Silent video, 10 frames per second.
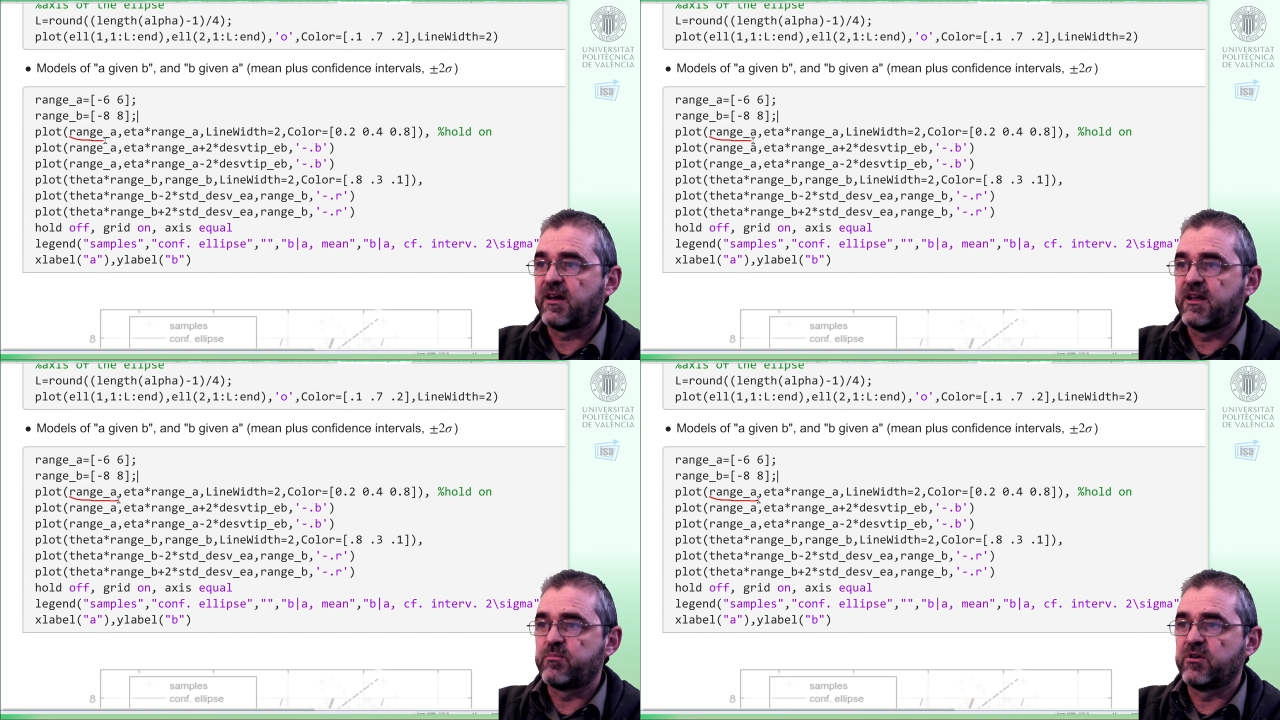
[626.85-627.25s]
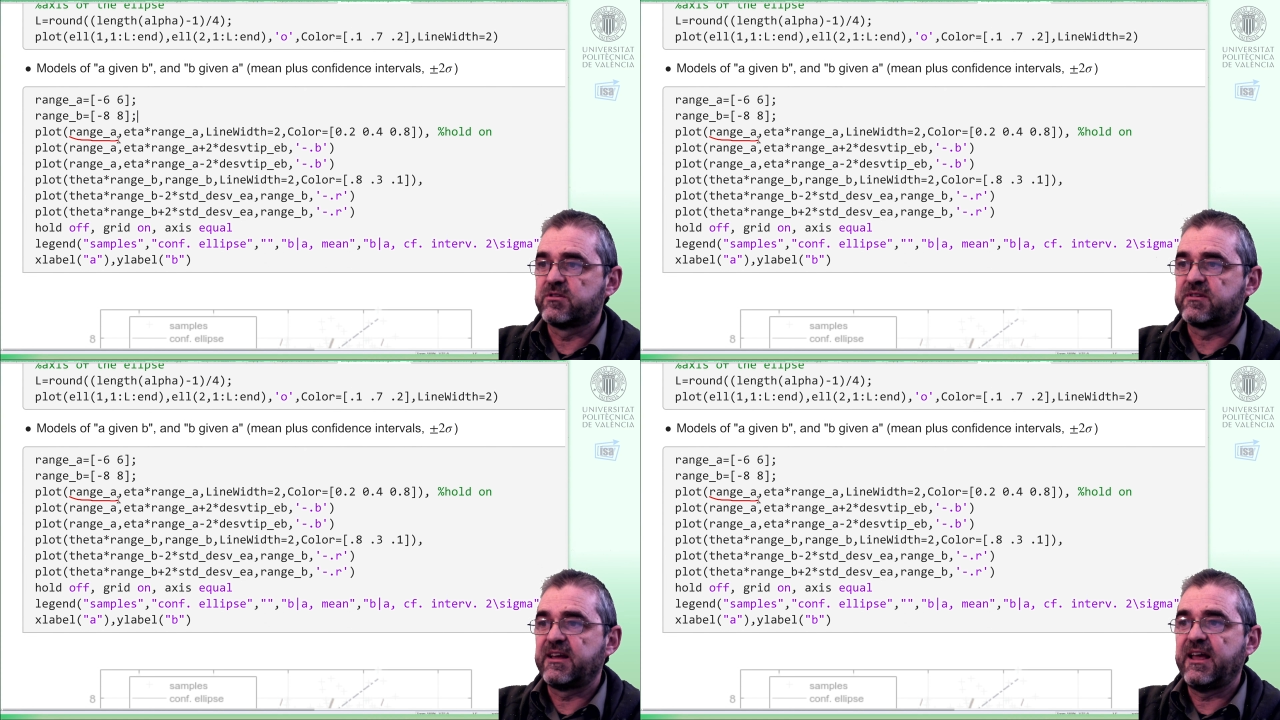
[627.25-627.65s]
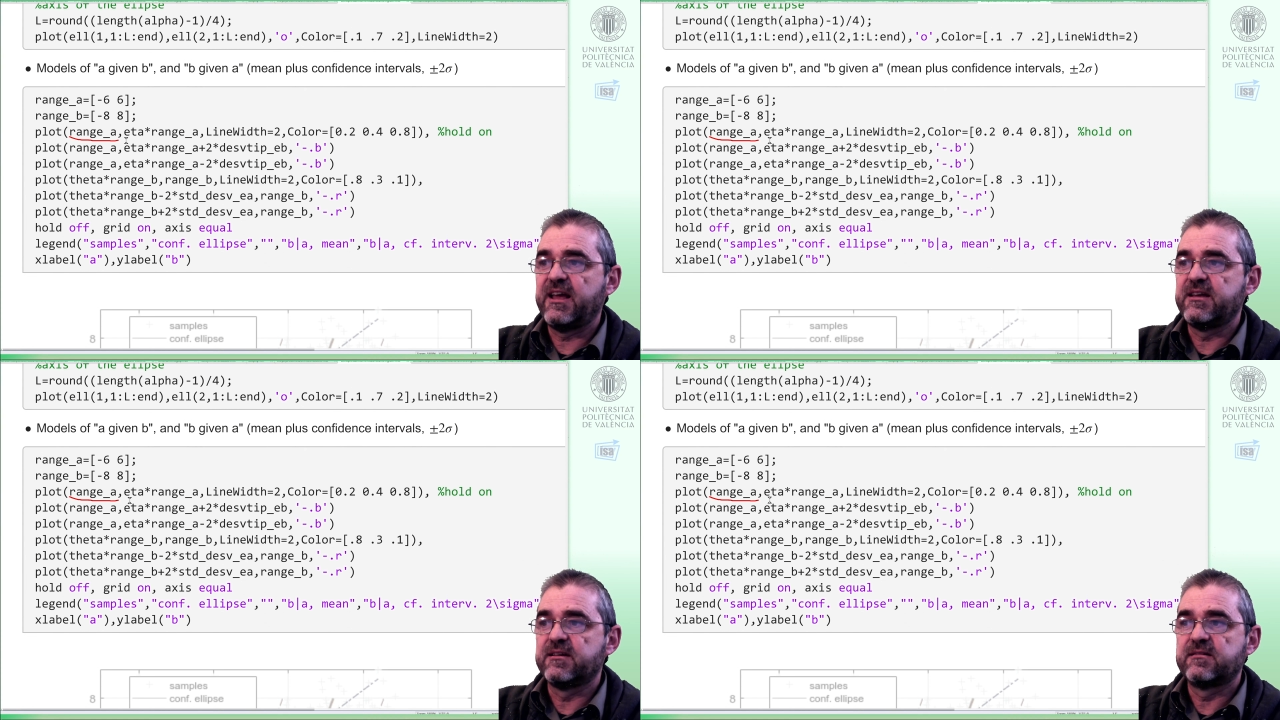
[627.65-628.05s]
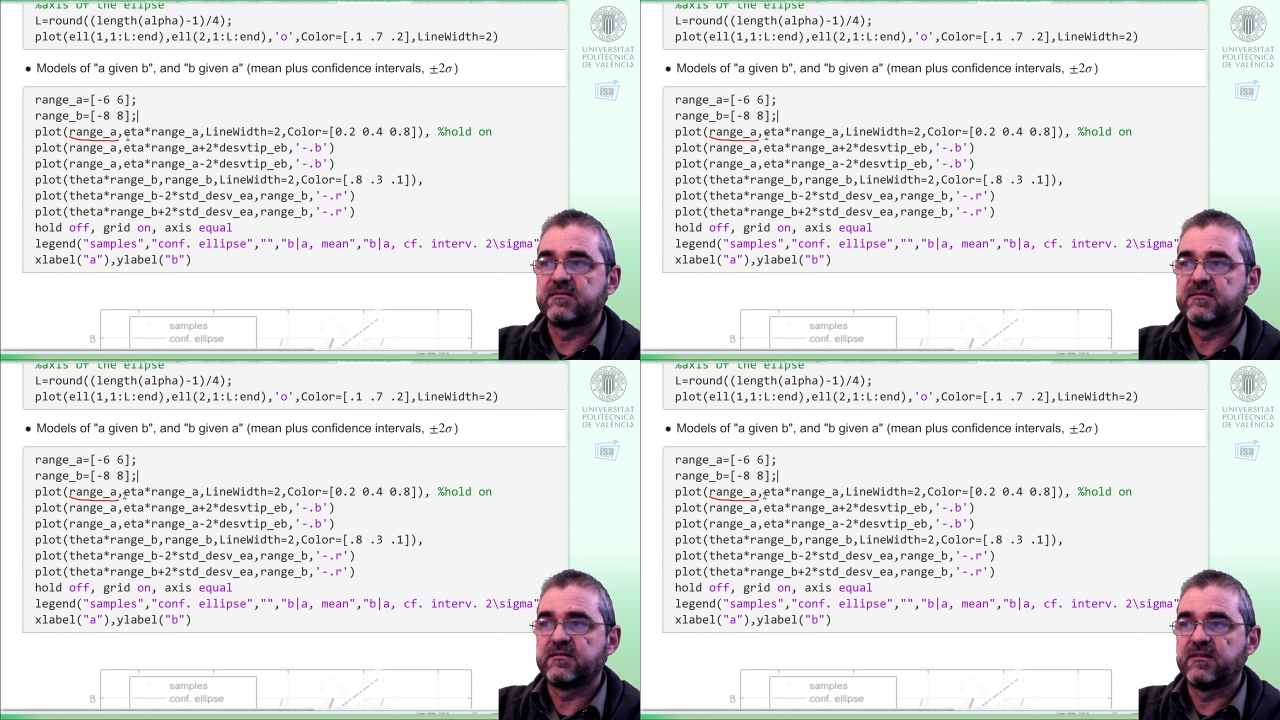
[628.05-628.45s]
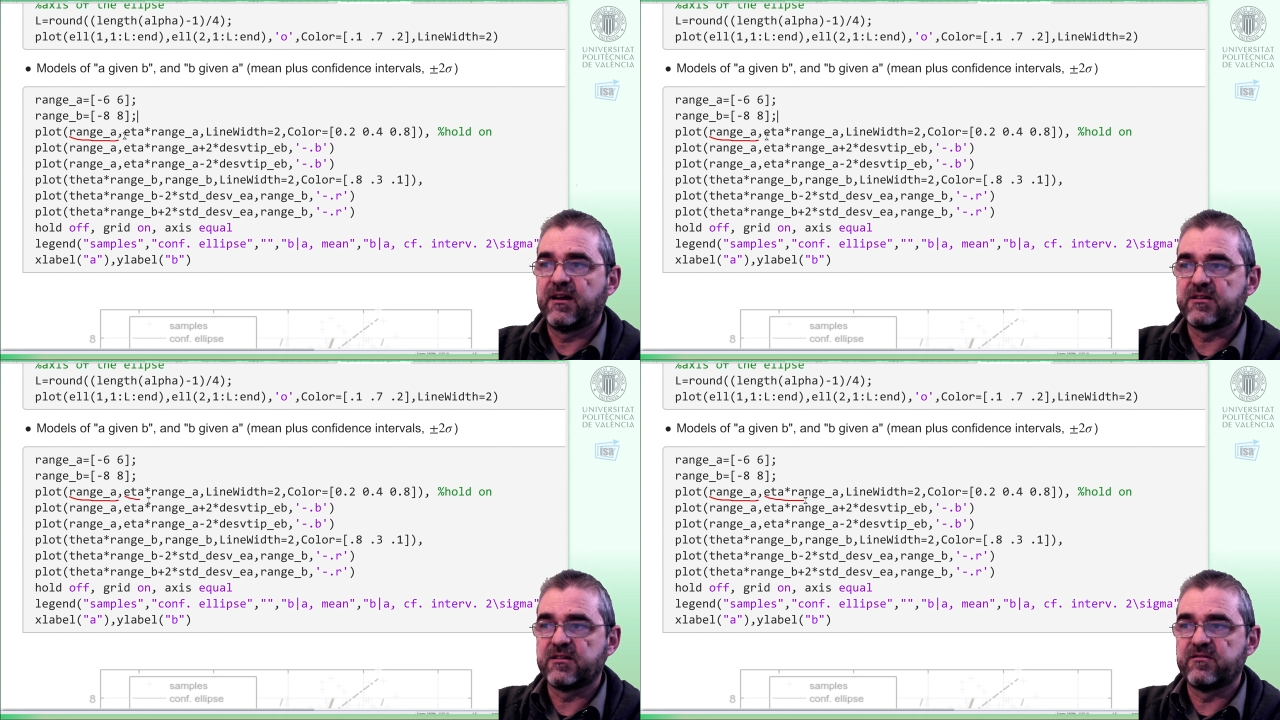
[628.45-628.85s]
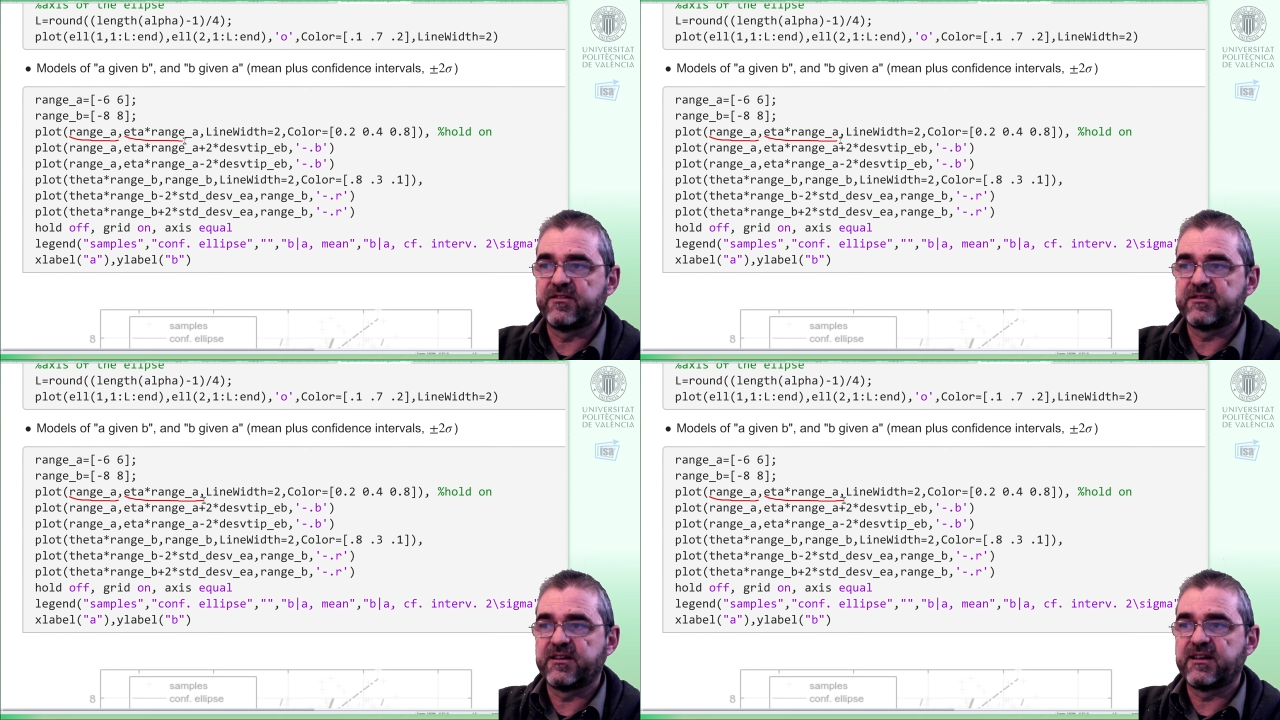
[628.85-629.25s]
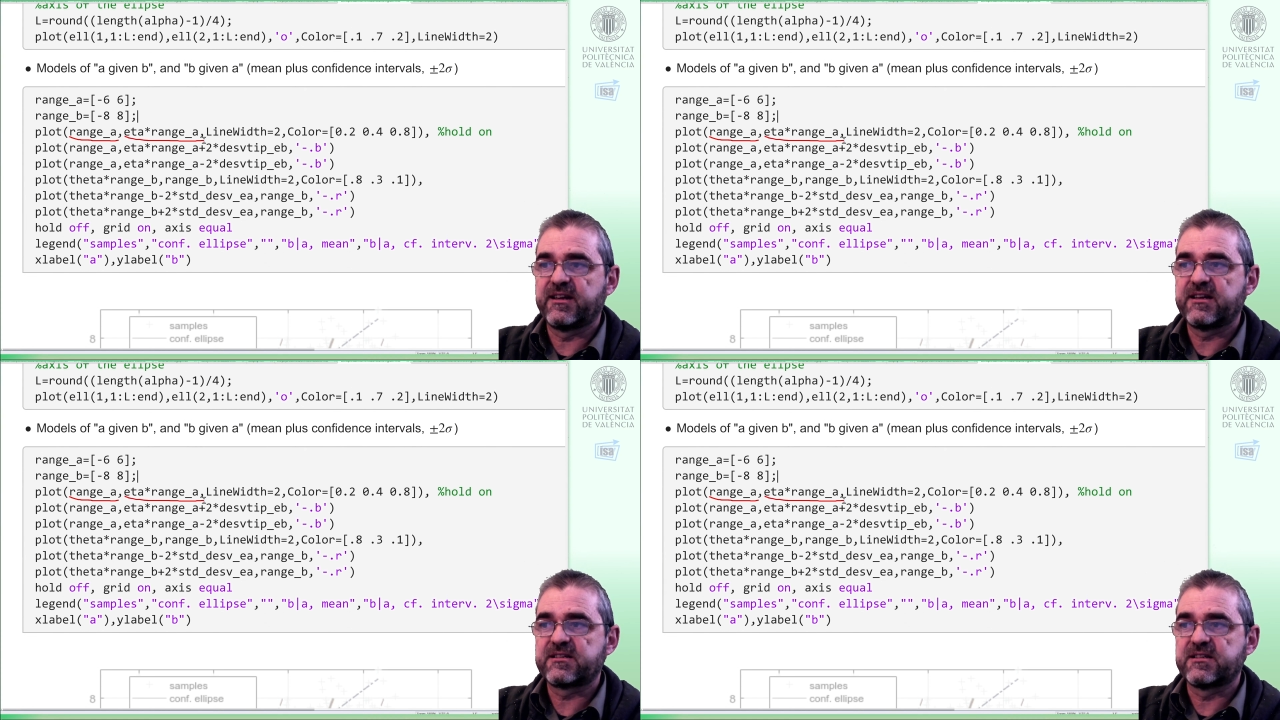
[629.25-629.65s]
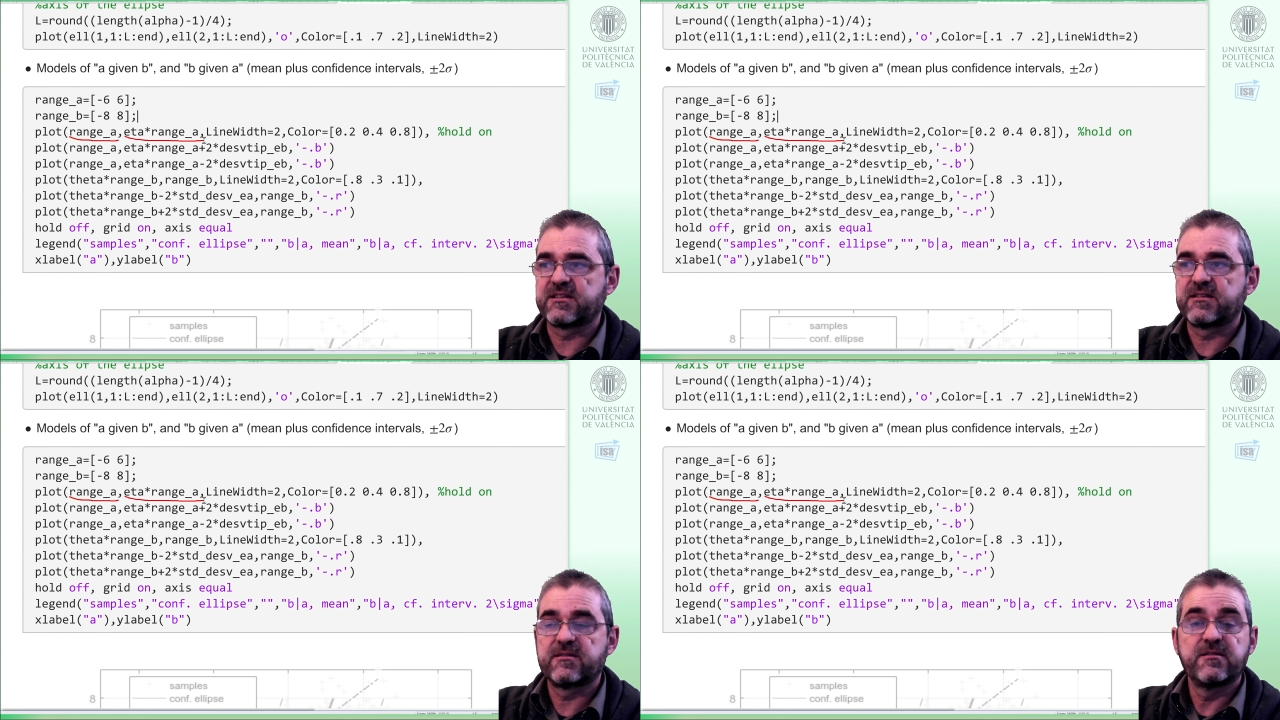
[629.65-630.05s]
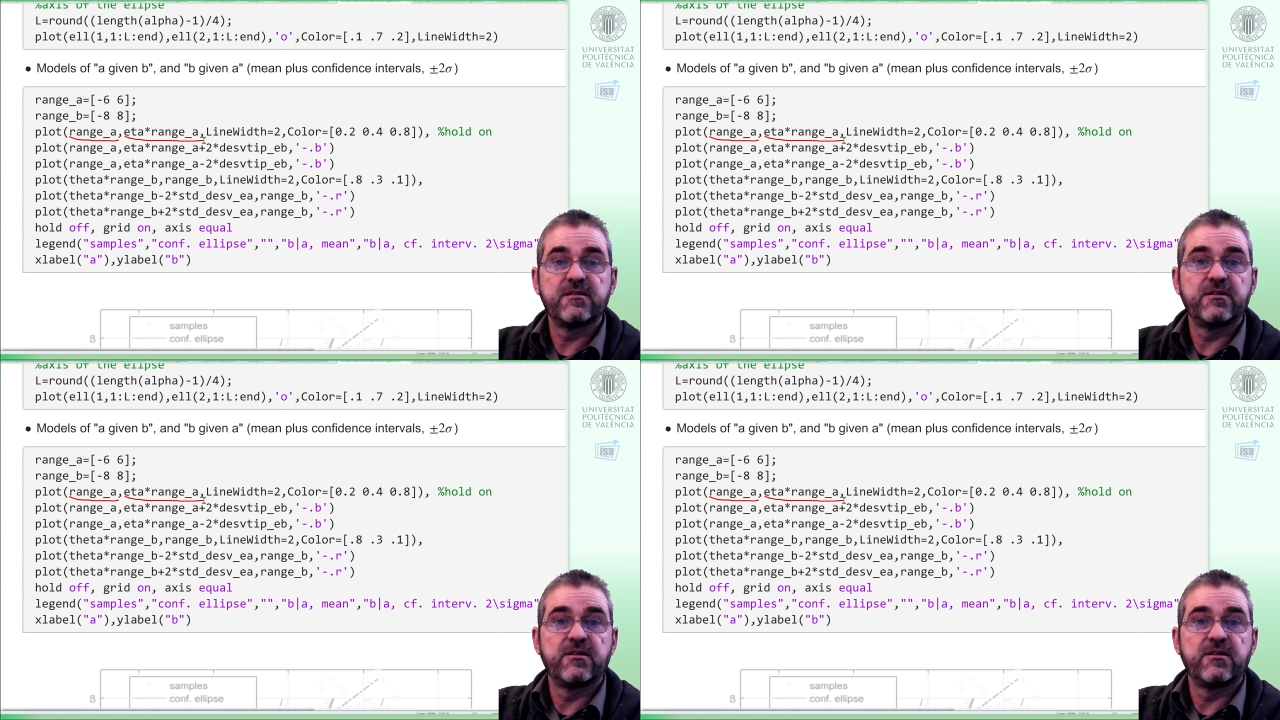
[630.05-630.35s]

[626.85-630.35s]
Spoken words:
I plot A, and in the vertical axis,